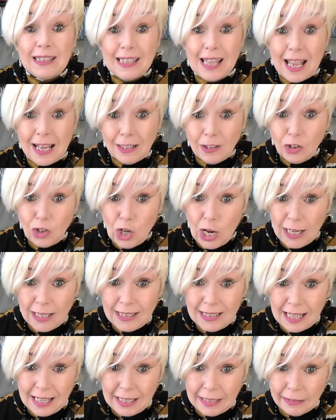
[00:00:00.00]
Tag
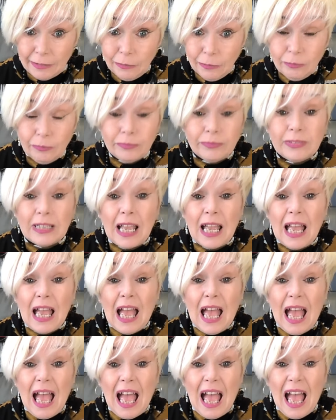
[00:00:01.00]
Jess in,
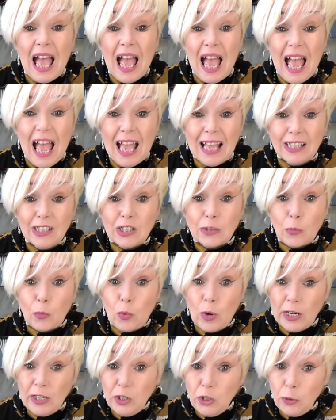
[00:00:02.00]
and
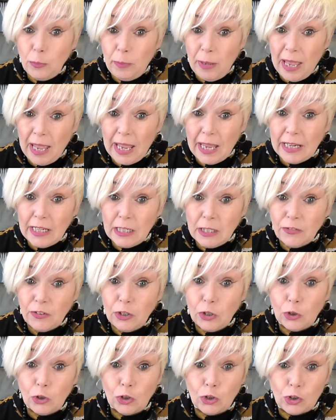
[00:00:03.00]
when you pay
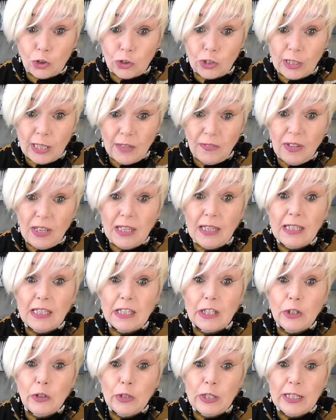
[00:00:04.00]
your Just
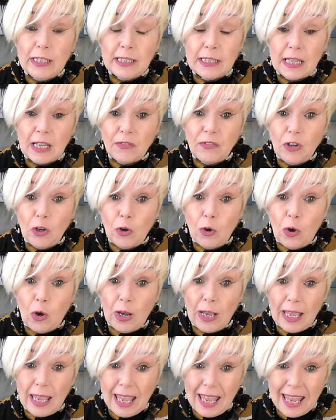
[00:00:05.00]
Giving, you need to give
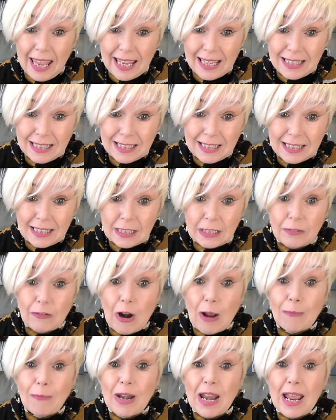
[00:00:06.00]
your
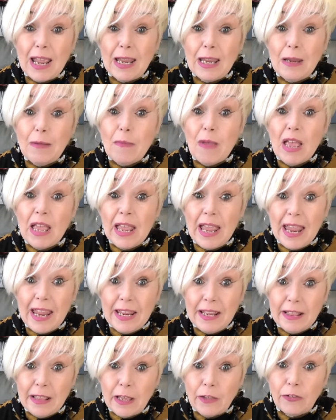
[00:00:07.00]
Instagram name
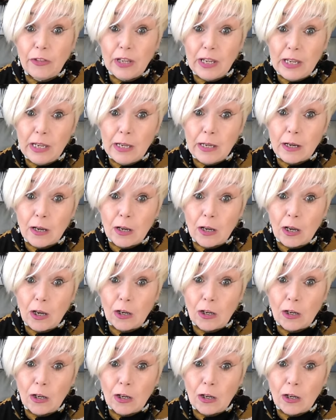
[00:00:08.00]
in the